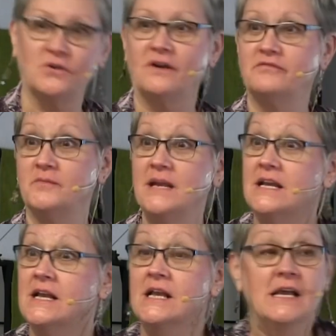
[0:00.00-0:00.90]
are all for
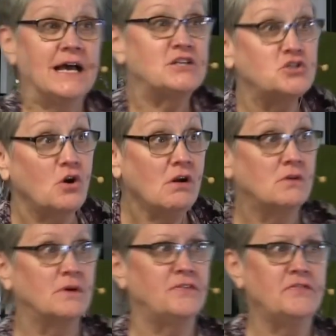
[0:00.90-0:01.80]
me. I
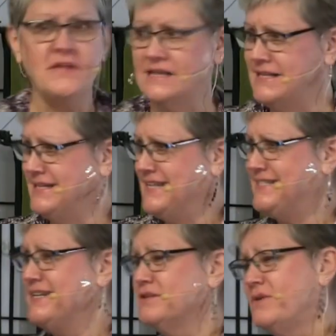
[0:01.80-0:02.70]
struggle with the thing. Like, did I
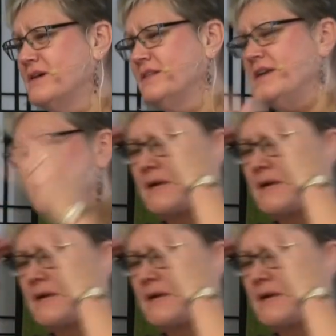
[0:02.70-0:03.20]
say the wrong thing?